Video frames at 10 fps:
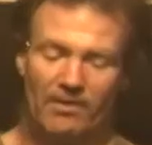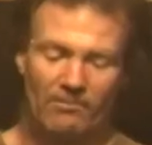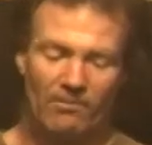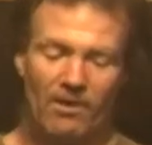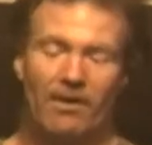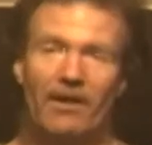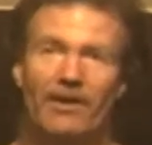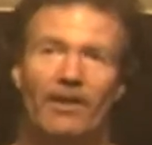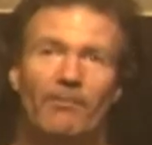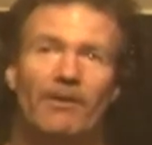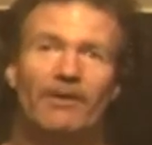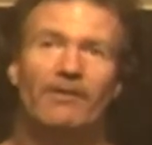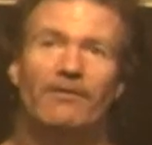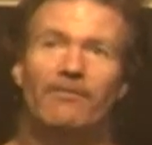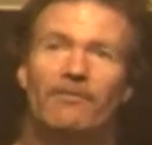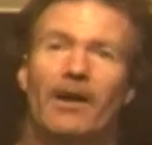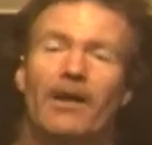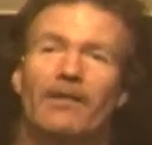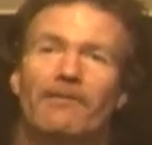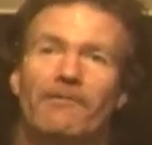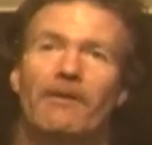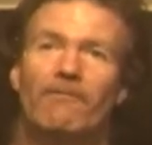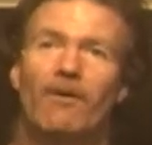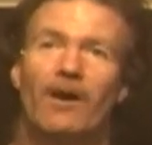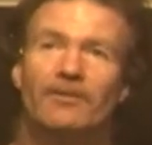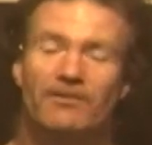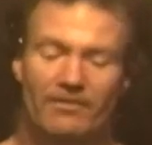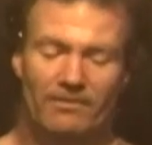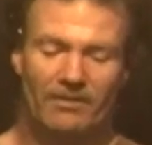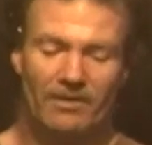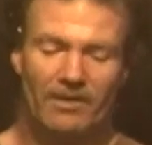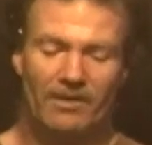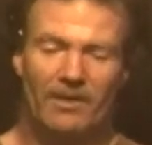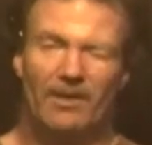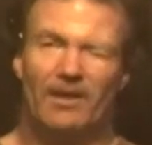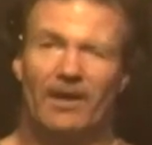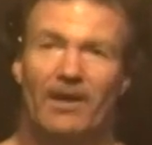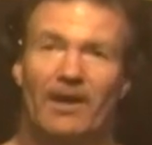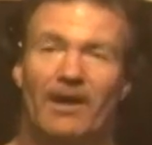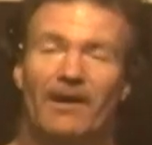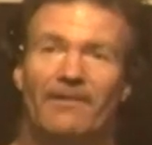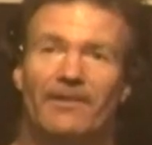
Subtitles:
the Wall. Another one is the Fred Rogers. I